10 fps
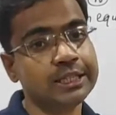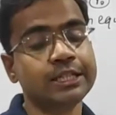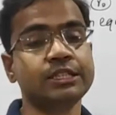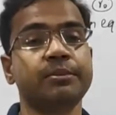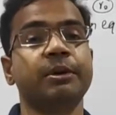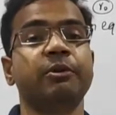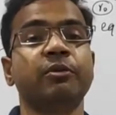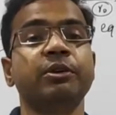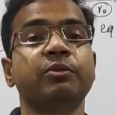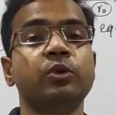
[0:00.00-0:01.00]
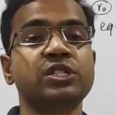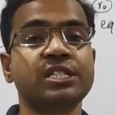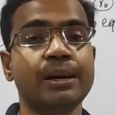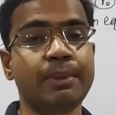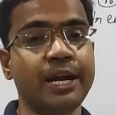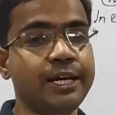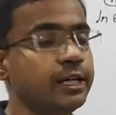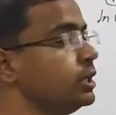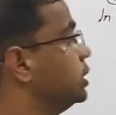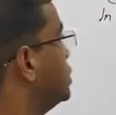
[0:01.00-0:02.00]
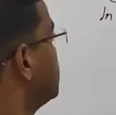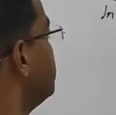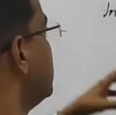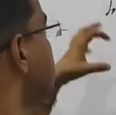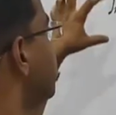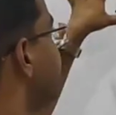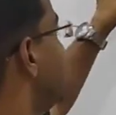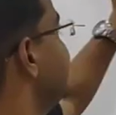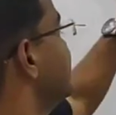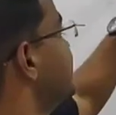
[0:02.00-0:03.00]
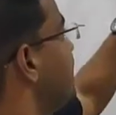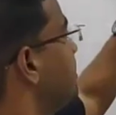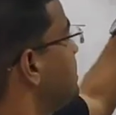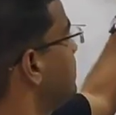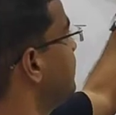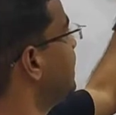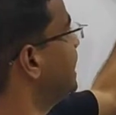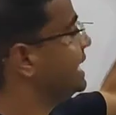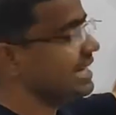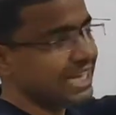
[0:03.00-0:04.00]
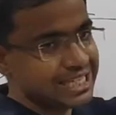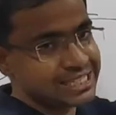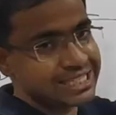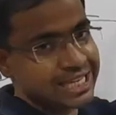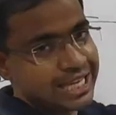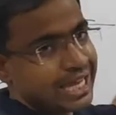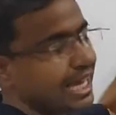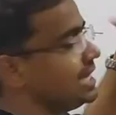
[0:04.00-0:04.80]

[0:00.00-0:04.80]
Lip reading: some deforming force is applied, so because of that the separation will increase, and